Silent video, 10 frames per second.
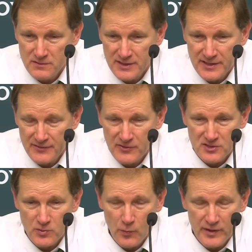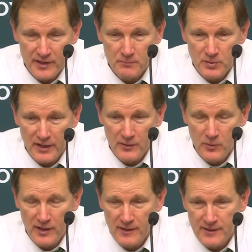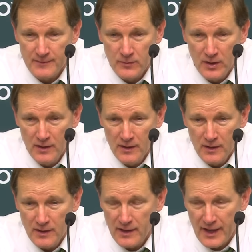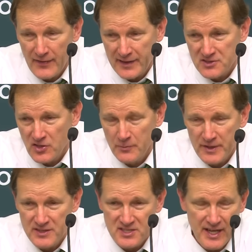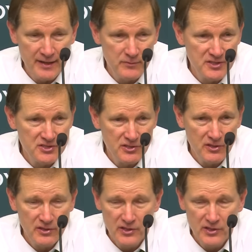the difference when we didn't play well, and and I think it's going to be the same this year.